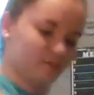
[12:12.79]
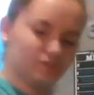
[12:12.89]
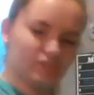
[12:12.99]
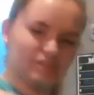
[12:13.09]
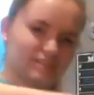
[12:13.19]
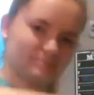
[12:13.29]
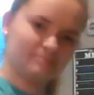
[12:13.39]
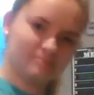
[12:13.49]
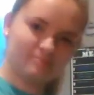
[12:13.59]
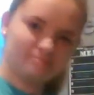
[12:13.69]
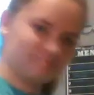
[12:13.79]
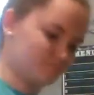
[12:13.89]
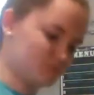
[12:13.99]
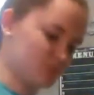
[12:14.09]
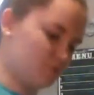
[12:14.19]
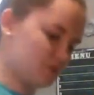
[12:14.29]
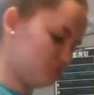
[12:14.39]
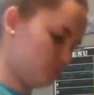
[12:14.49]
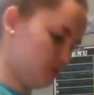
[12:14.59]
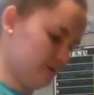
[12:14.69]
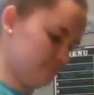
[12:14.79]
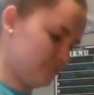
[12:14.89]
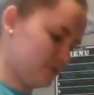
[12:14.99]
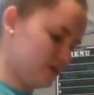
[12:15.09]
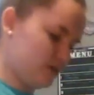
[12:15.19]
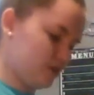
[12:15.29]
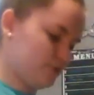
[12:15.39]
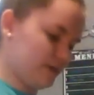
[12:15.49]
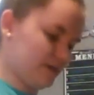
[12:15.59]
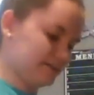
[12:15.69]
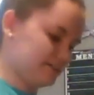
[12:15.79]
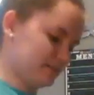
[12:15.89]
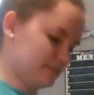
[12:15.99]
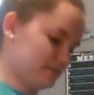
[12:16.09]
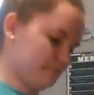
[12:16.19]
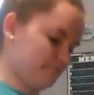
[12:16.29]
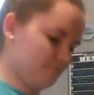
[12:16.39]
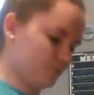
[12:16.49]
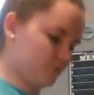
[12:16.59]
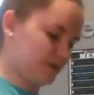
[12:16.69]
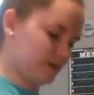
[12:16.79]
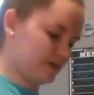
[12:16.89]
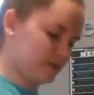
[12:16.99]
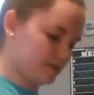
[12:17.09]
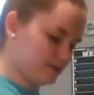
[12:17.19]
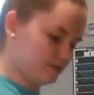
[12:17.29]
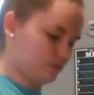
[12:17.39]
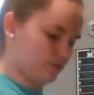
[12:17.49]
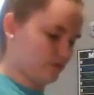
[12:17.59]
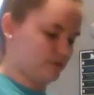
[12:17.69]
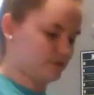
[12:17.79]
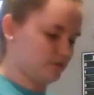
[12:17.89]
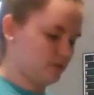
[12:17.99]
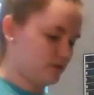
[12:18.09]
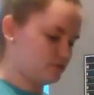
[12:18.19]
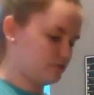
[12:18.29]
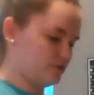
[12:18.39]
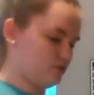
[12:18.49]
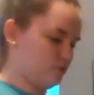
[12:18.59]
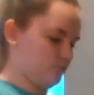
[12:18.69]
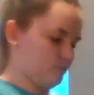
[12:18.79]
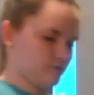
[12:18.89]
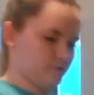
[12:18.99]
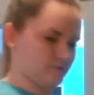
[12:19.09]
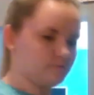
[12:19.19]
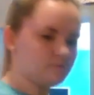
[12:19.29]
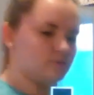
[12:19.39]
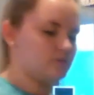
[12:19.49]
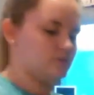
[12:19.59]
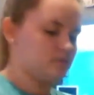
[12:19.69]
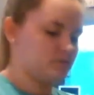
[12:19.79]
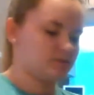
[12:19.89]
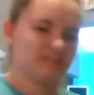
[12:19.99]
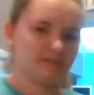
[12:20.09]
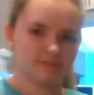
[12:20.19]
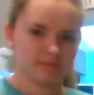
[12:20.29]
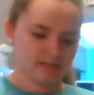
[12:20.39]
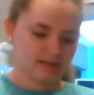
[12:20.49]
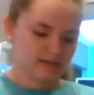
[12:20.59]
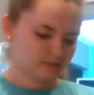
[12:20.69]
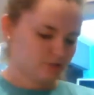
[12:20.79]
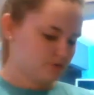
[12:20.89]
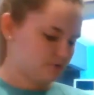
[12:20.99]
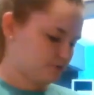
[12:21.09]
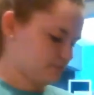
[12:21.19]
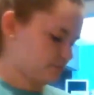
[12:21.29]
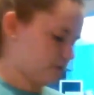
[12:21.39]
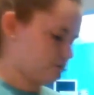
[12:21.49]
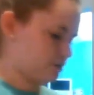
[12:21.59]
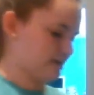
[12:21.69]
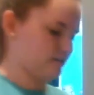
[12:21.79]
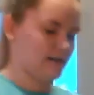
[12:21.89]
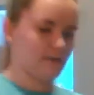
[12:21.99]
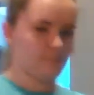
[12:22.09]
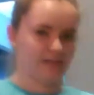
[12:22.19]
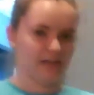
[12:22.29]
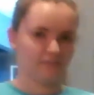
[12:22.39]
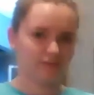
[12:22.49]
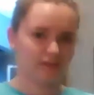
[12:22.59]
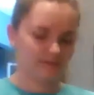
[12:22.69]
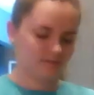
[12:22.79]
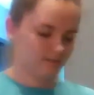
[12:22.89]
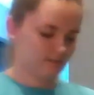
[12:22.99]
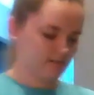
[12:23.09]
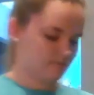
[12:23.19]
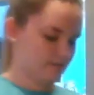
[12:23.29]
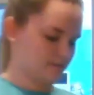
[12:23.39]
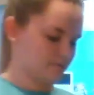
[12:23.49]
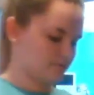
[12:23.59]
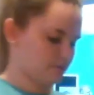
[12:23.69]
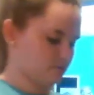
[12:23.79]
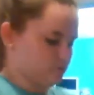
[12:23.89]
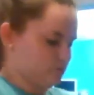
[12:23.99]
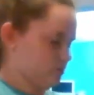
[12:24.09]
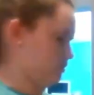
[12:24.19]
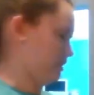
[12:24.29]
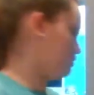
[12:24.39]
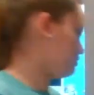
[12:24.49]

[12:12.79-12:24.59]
just do what you want. You can add some green onion or cilantro or stuff like that to it for some color. I don't happen to have anything like that right now, so oh well.